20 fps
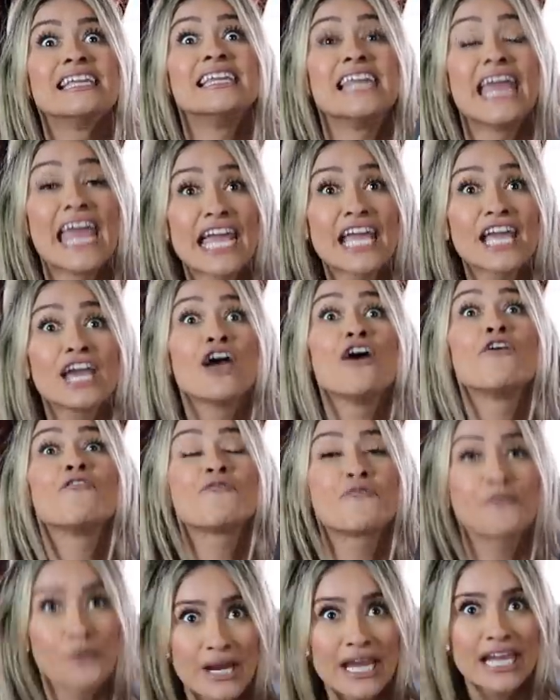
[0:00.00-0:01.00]
Nick
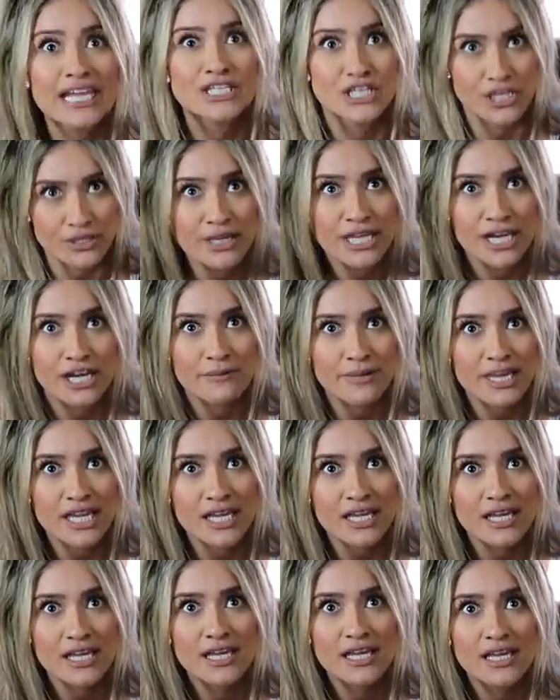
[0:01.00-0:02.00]
free. Do you hear
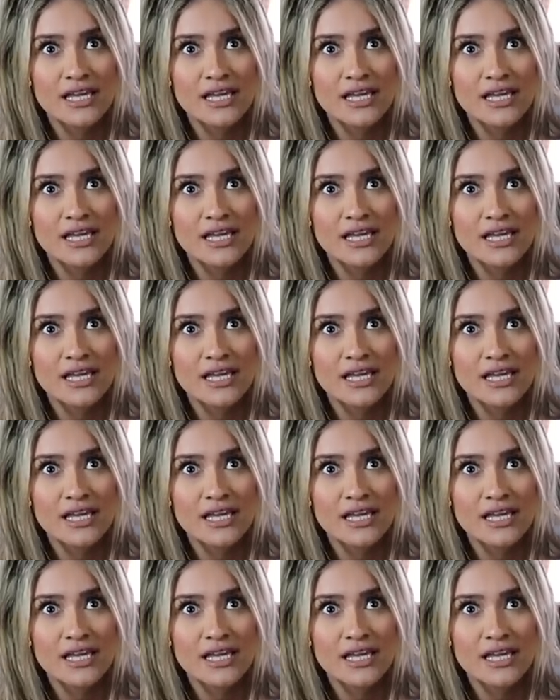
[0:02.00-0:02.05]
me? Do you